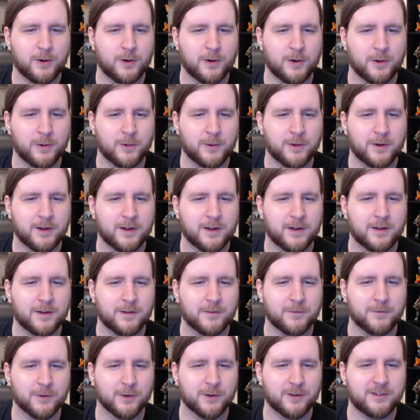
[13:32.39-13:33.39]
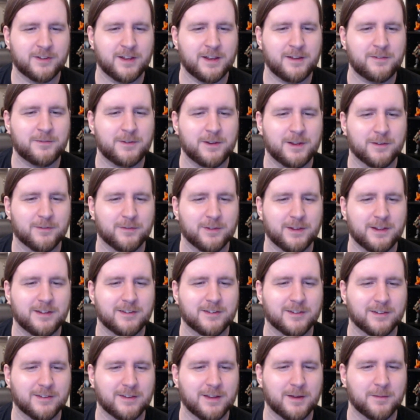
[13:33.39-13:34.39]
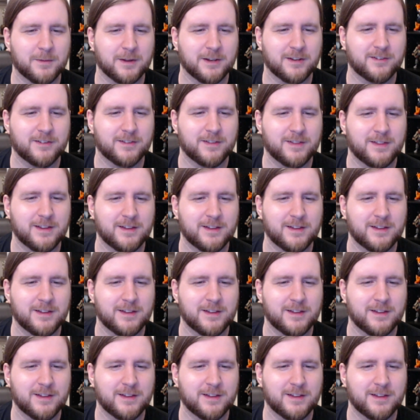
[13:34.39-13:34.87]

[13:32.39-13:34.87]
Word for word: Who? For safety of Leez's image,